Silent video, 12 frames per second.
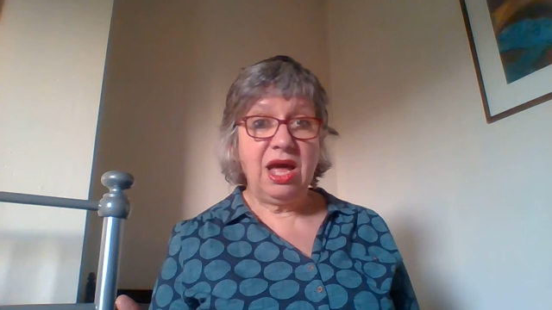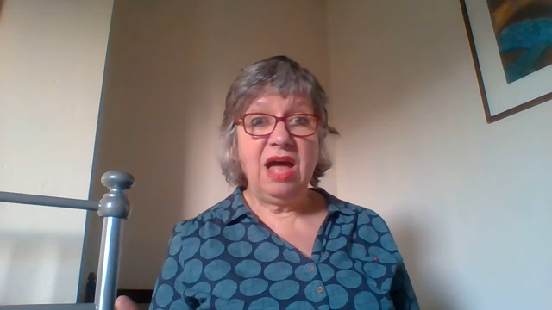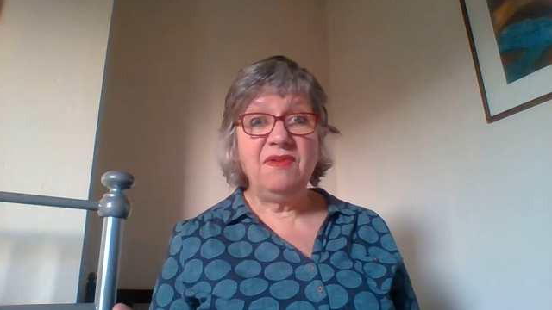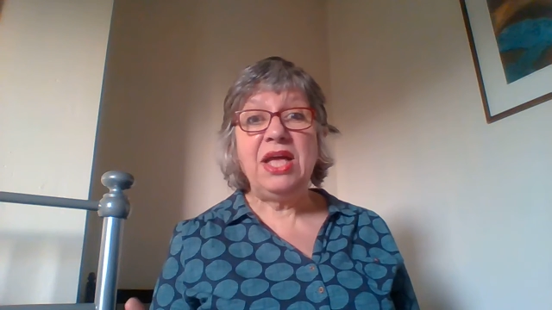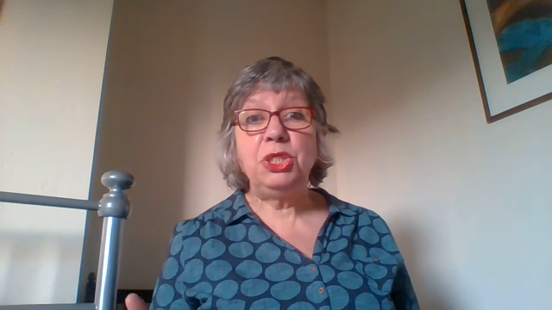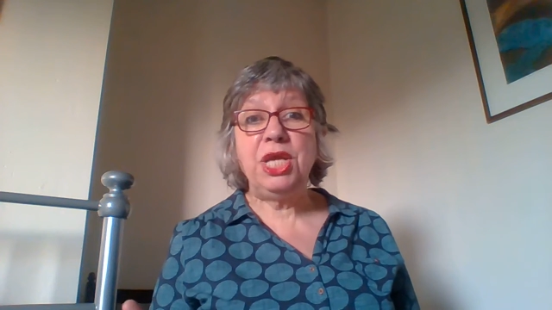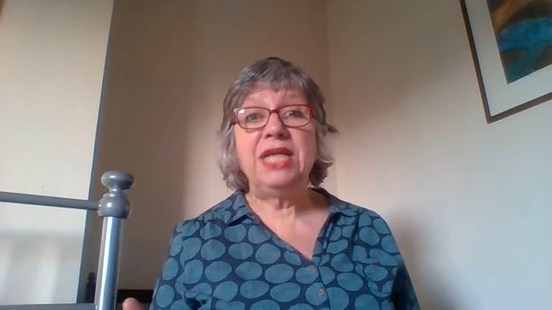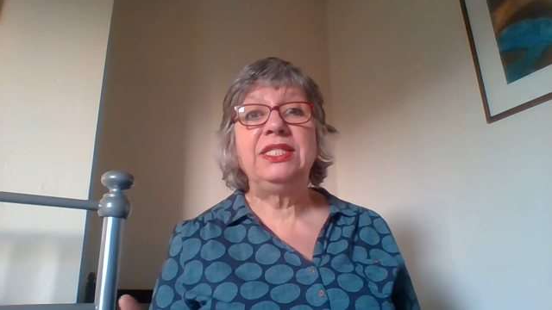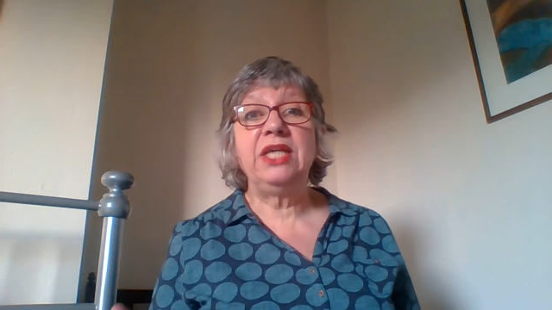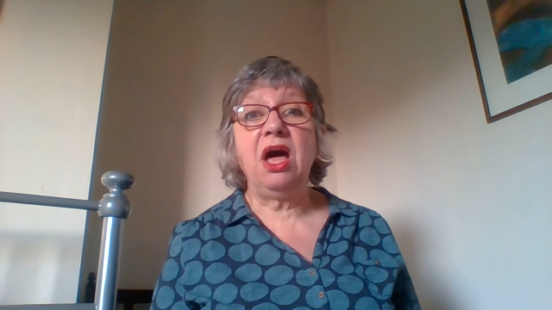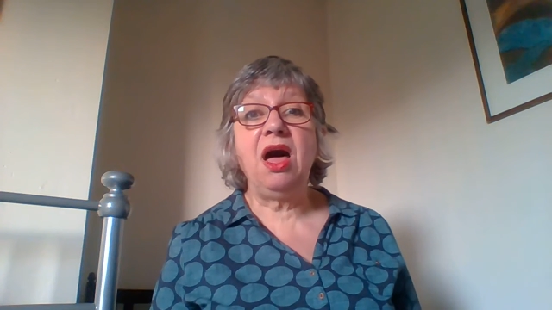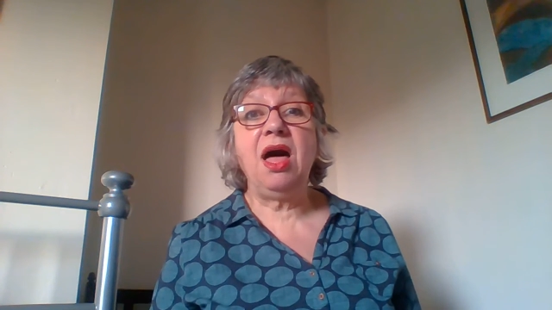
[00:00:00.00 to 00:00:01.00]
I've actually had
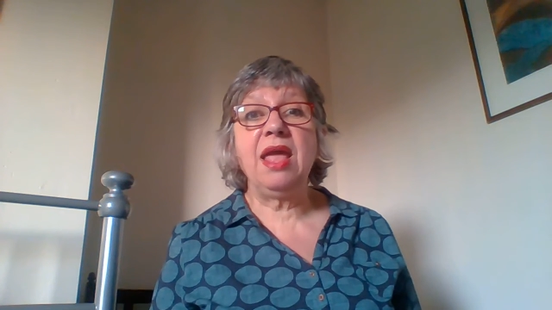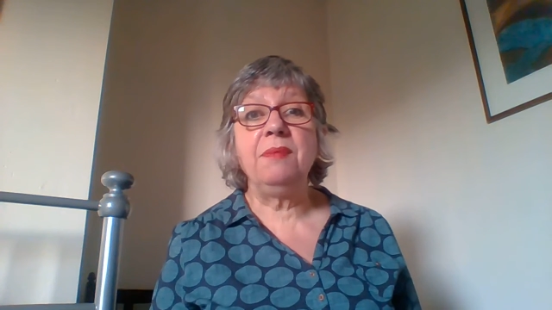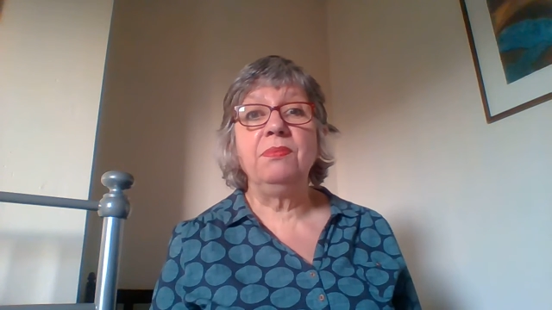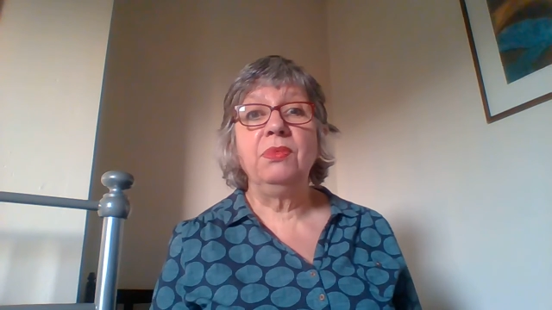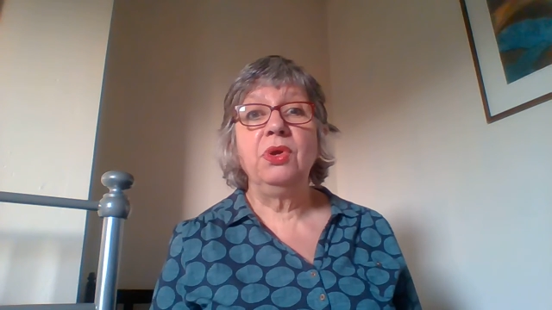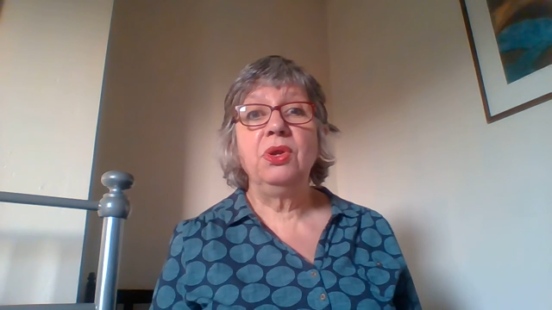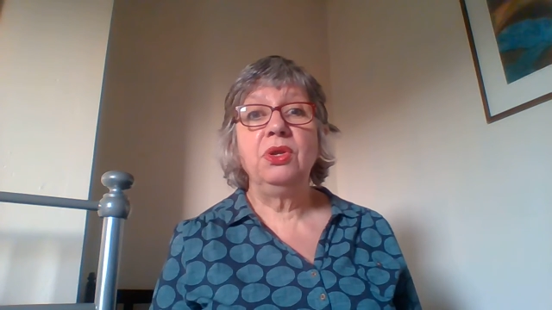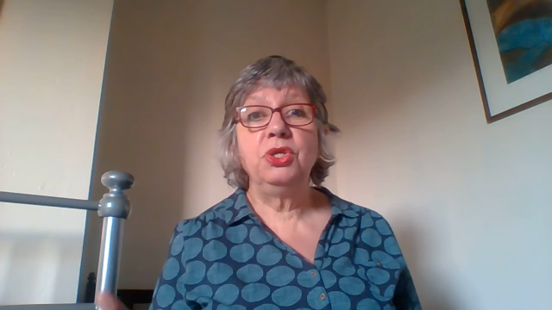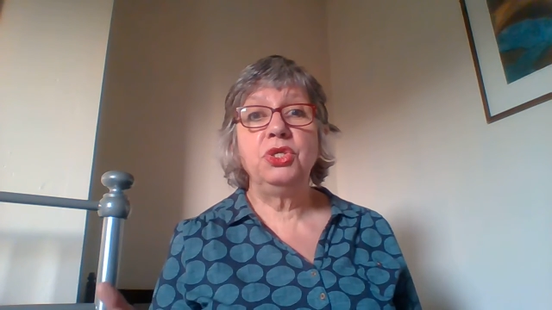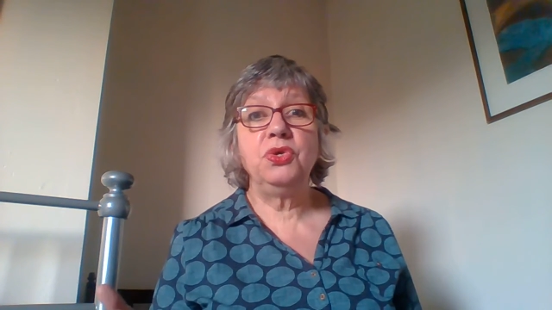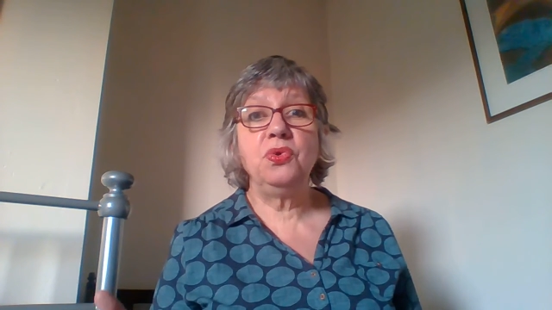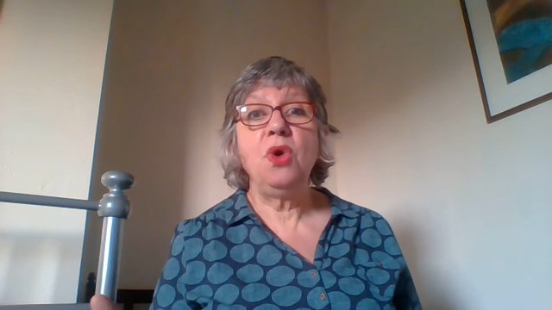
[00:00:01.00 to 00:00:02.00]
time
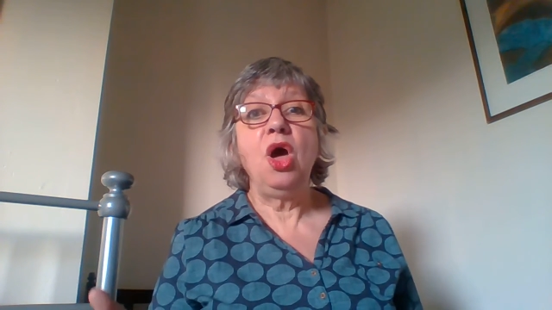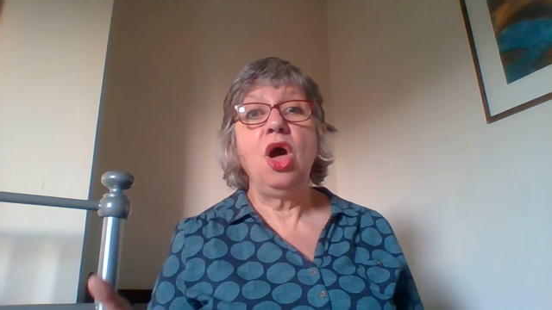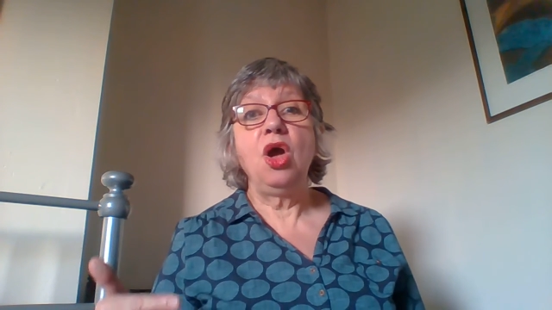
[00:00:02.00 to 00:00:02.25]
to